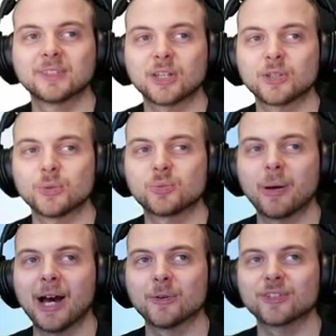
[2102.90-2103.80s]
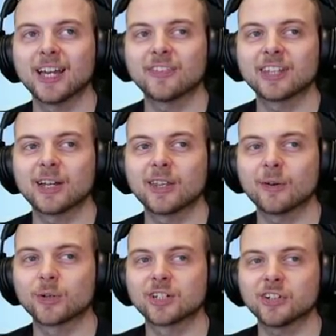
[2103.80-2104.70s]
Use pound. Yeah, I think that,
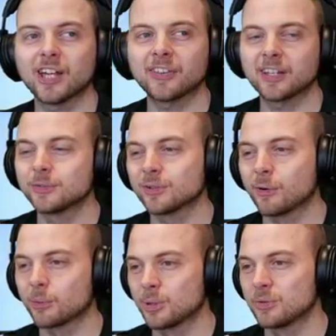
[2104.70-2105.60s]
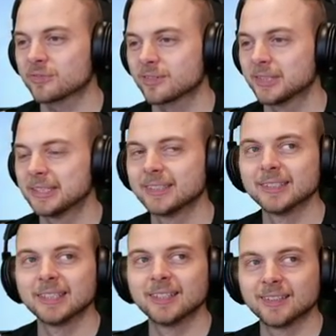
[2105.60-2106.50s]
that would have done it. I think I used the wrong move.
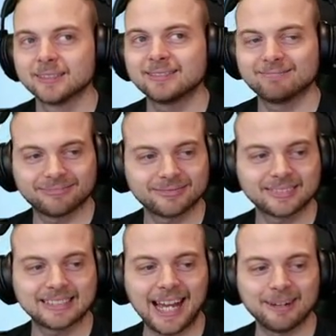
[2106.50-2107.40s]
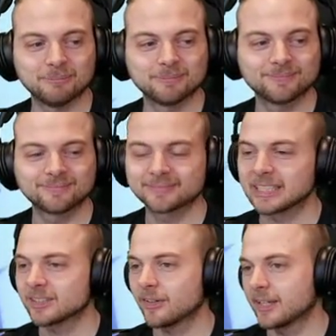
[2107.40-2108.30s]
Damn.
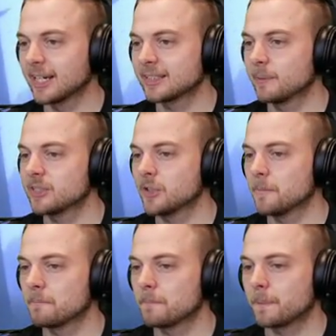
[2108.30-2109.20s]
Sorry, guys. I messed up.